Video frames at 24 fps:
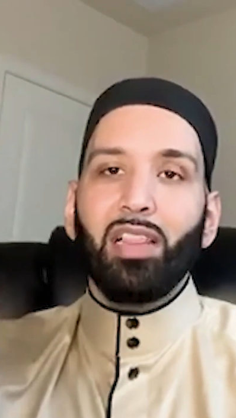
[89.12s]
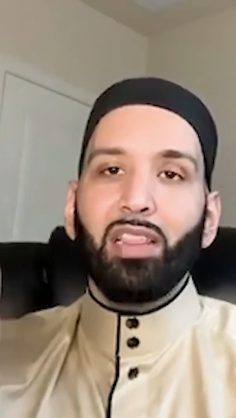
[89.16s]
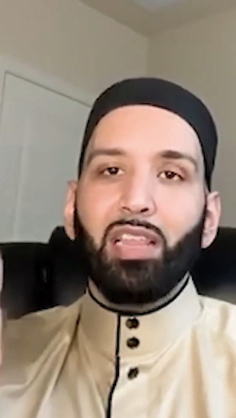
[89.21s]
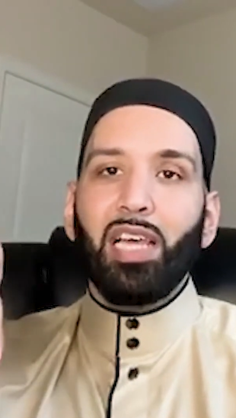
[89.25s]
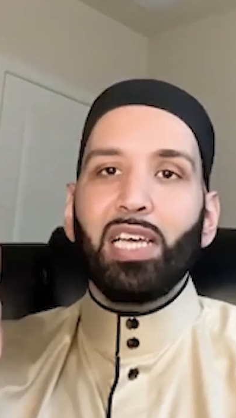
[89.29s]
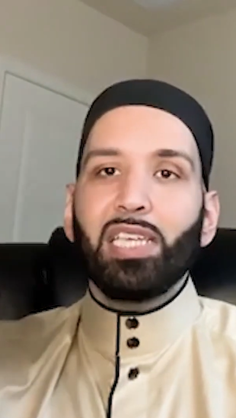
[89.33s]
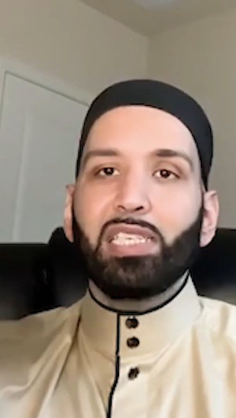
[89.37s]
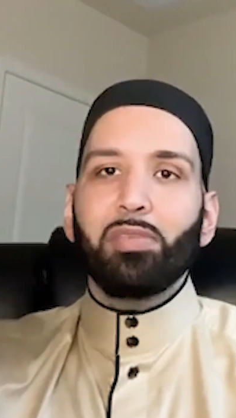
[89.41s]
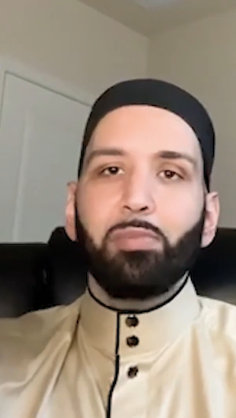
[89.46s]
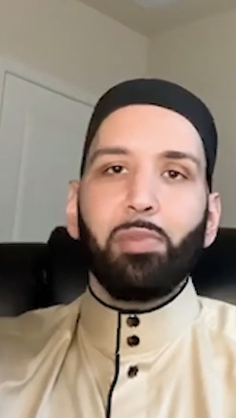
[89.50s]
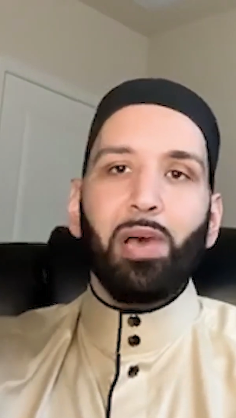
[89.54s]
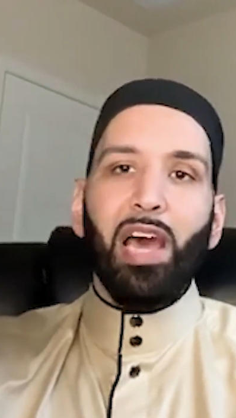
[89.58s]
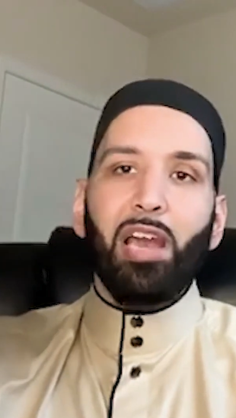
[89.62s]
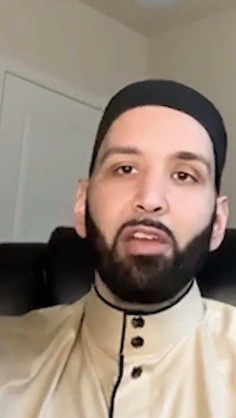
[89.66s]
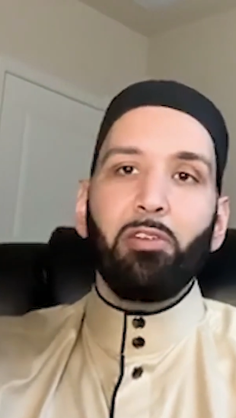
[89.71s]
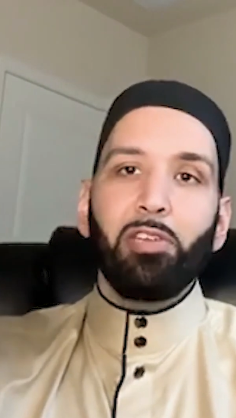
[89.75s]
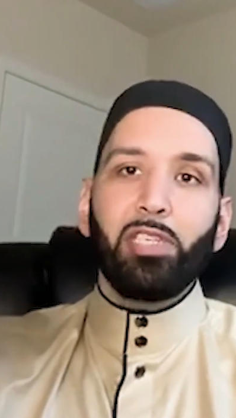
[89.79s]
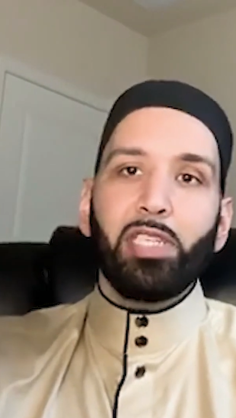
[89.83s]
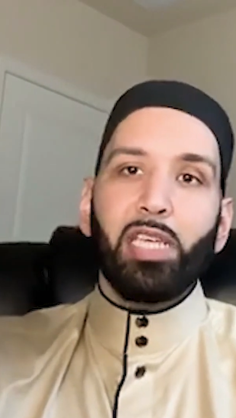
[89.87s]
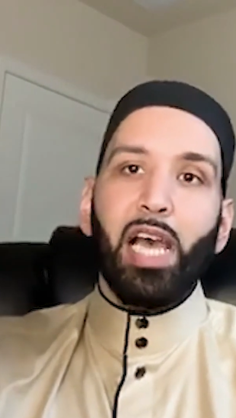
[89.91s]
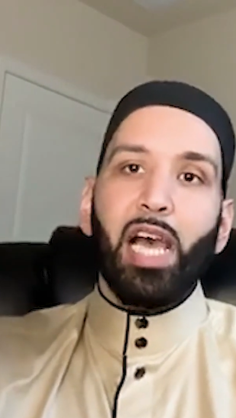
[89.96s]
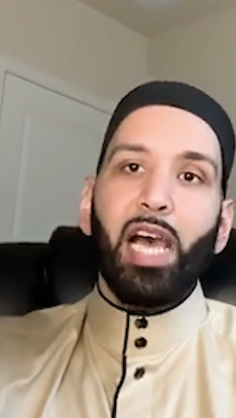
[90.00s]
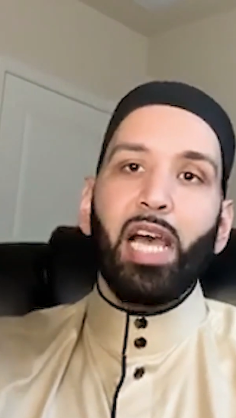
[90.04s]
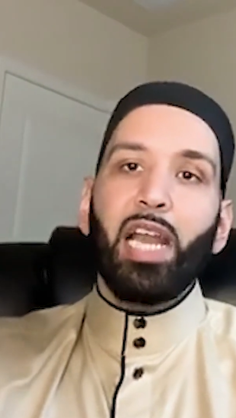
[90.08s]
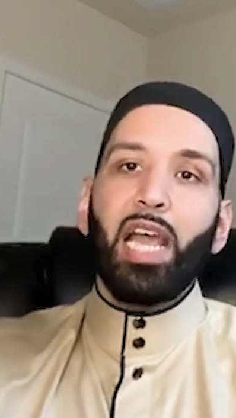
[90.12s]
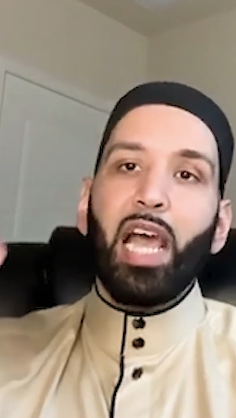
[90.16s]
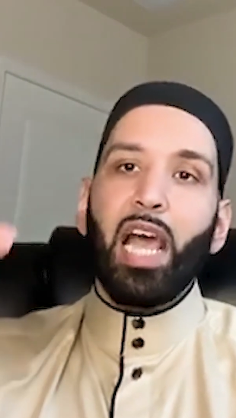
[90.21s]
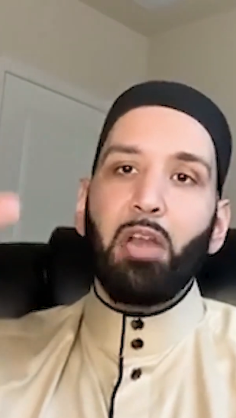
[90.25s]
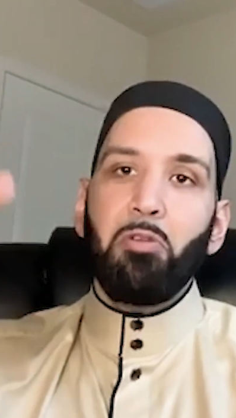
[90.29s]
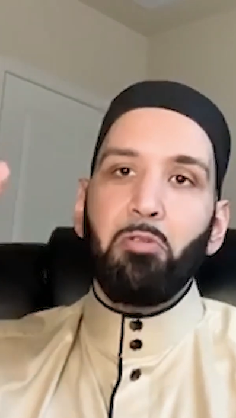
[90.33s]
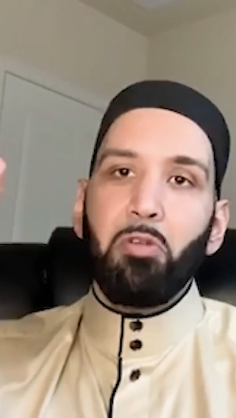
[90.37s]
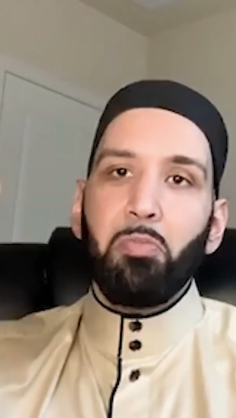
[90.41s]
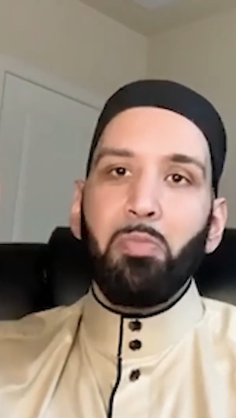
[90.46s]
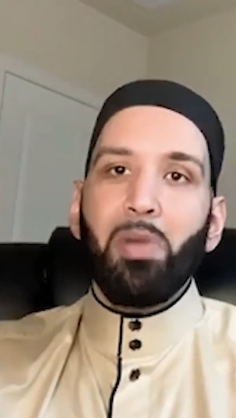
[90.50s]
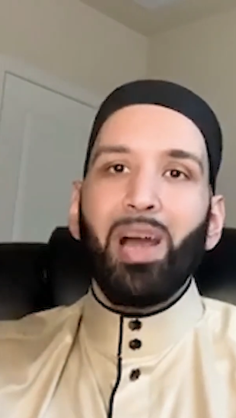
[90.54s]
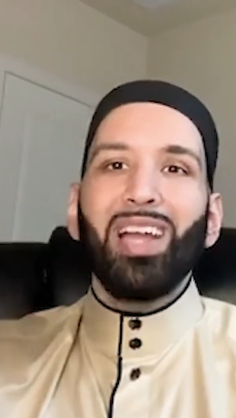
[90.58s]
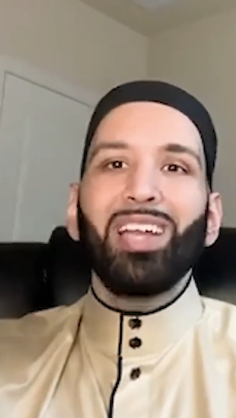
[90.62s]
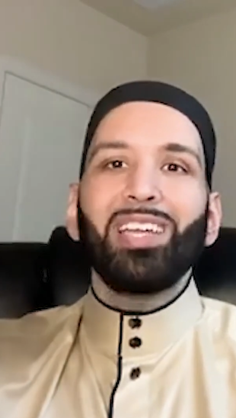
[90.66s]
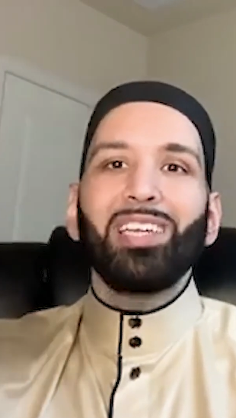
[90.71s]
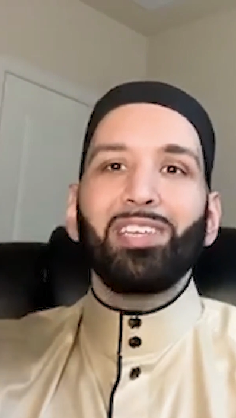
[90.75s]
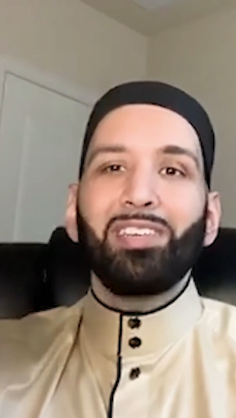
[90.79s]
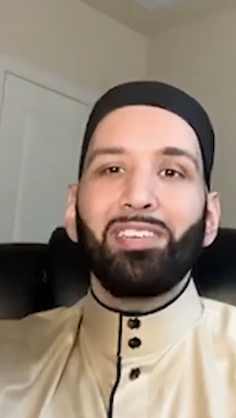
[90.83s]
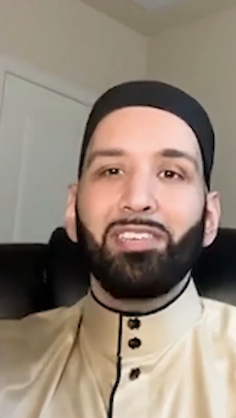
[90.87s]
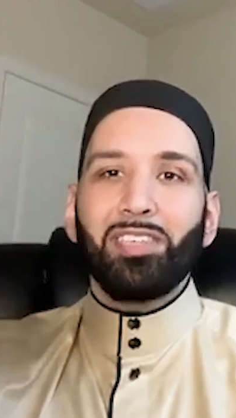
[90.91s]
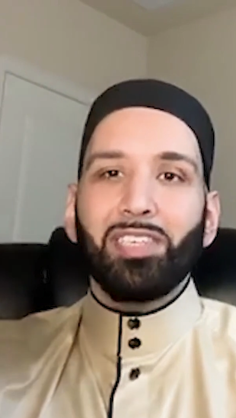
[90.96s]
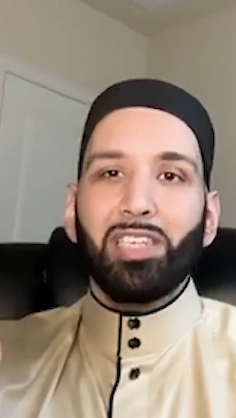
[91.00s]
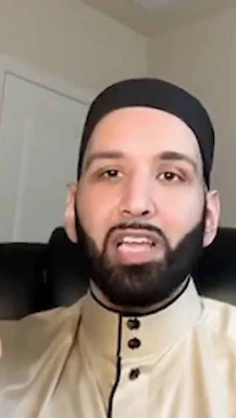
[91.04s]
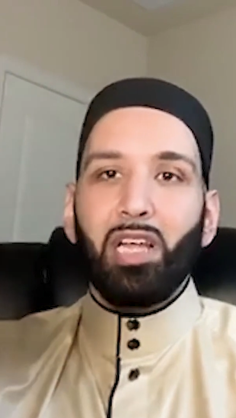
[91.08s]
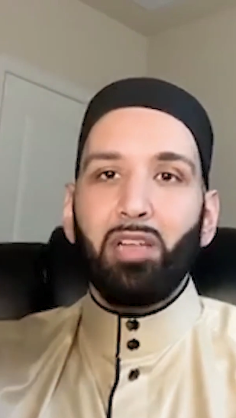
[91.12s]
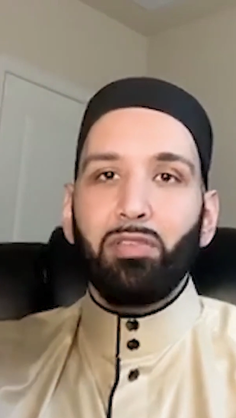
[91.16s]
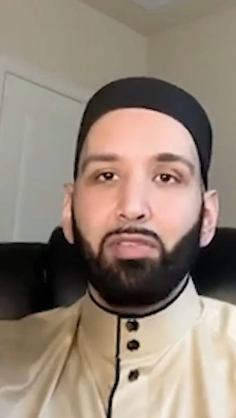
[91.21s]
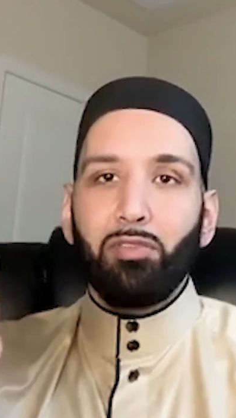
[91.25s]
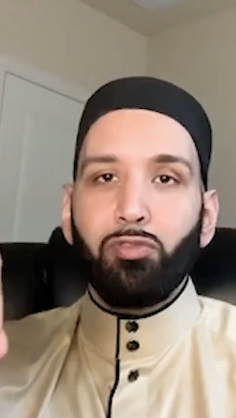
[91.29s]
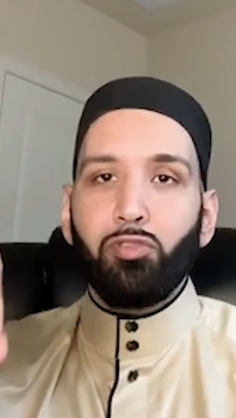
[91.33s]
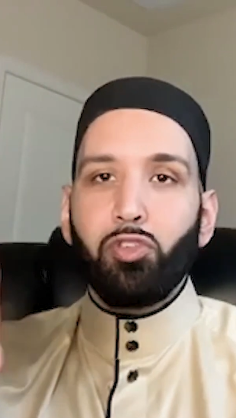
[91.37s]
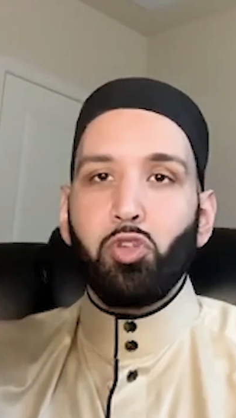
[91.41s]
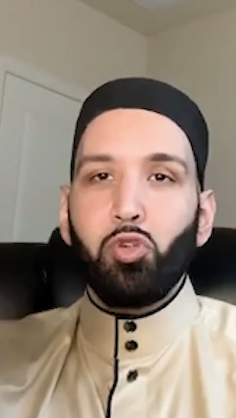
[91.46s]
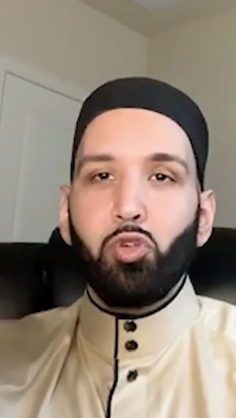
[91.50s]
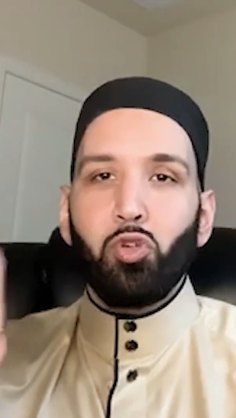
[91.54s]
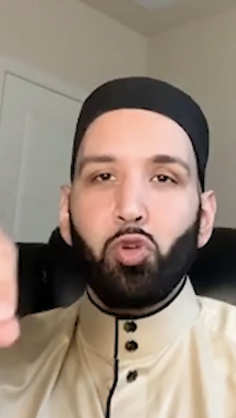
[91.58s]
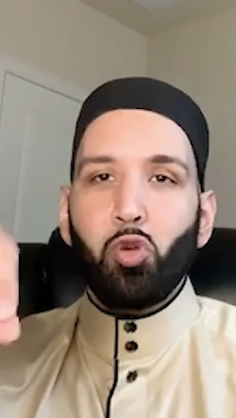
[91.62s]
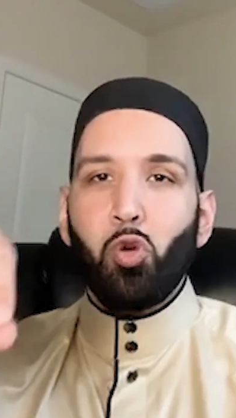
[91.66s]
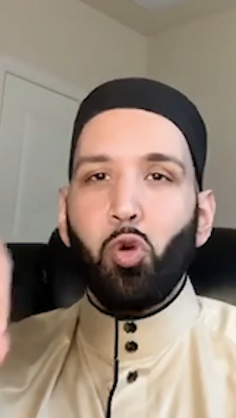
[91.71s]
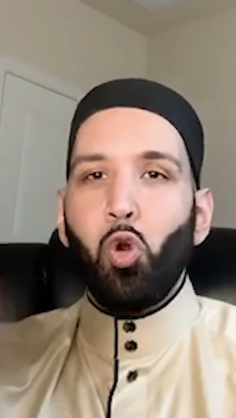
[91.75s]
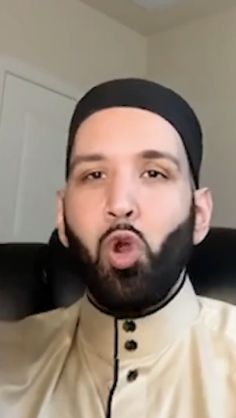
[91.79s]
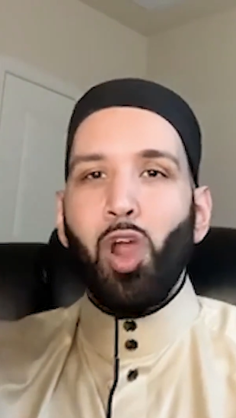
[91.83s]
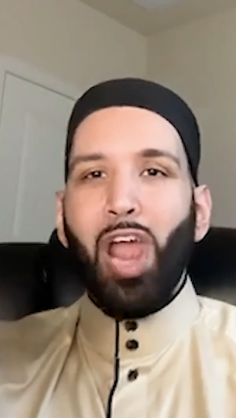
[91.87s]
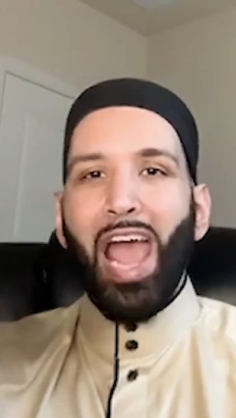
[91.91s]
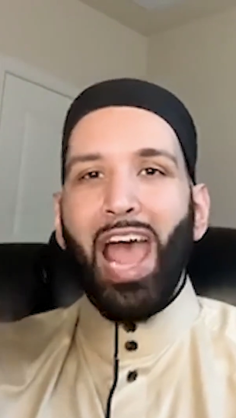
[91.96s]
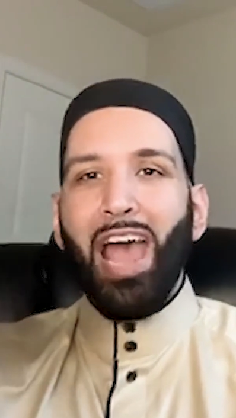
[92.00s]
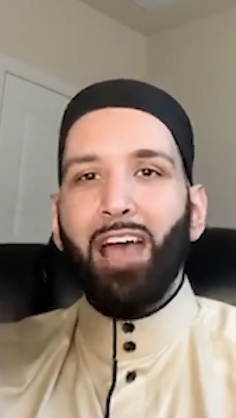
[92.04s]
Allah subhanahu wa ta'ala and reminding yourself of two core